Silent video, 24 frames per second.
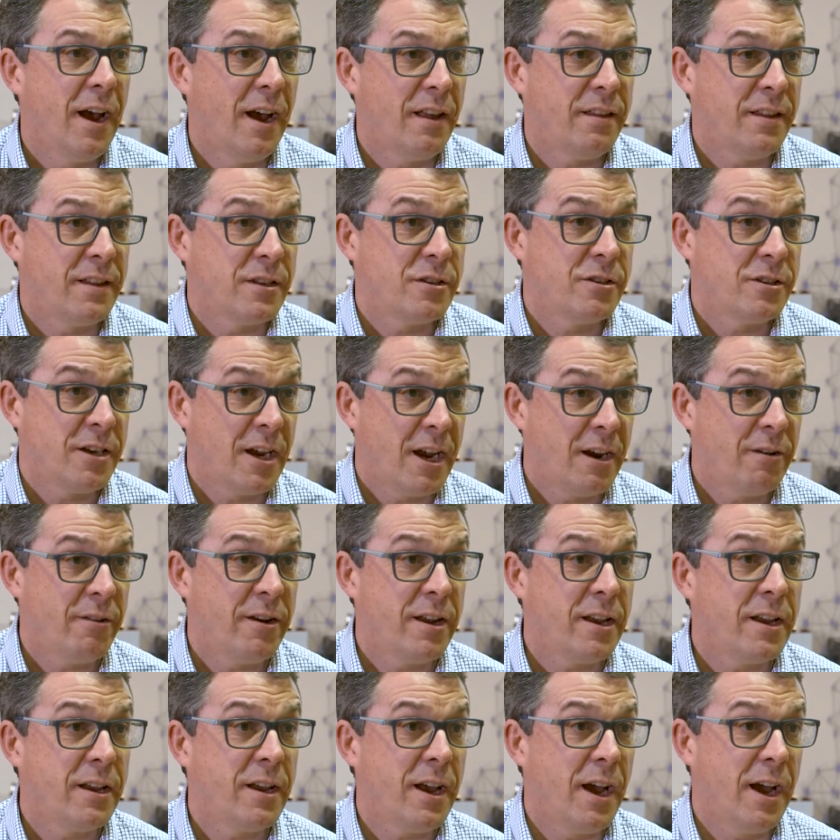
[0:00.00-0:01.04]
I think the
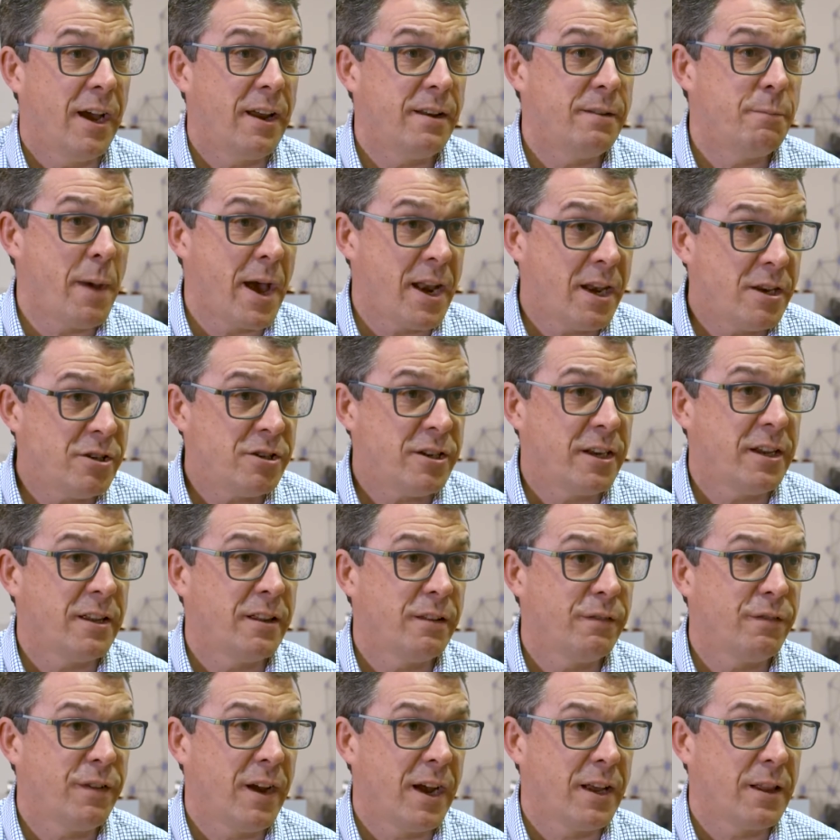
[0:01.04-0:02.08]
chairing and managing
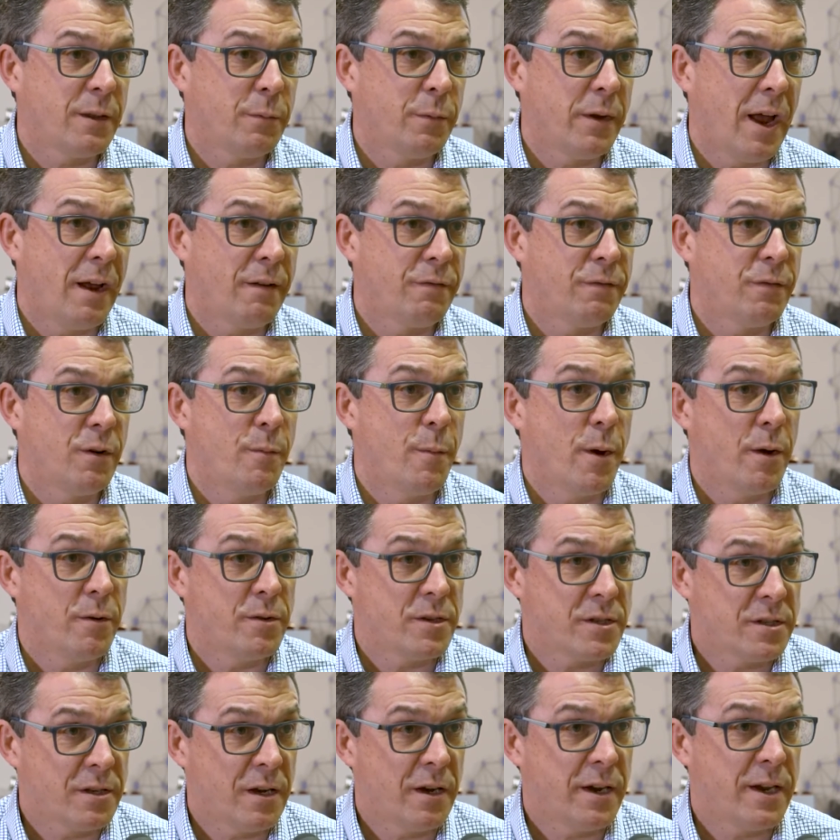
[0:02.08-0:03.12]
the fact that we have remote
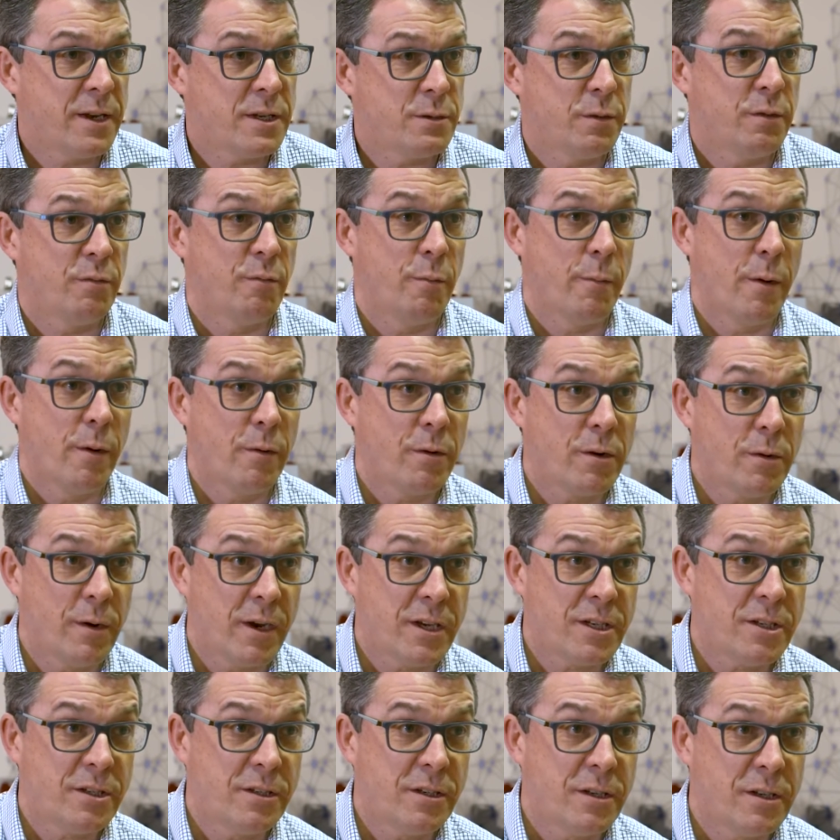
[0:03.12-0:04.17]
sites with remote
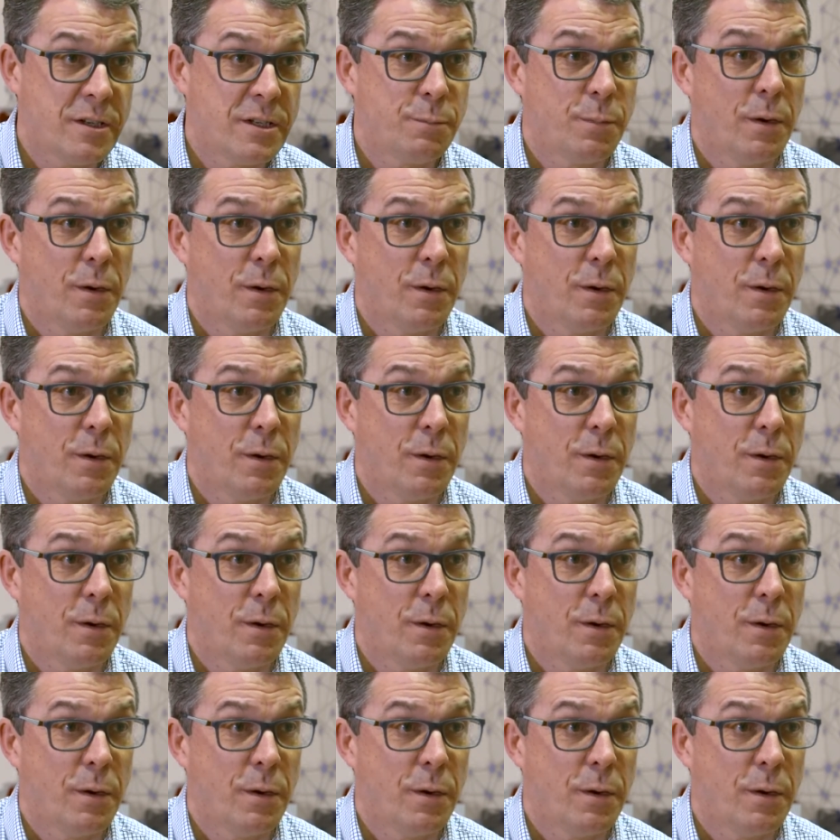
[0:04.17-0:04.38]
questions,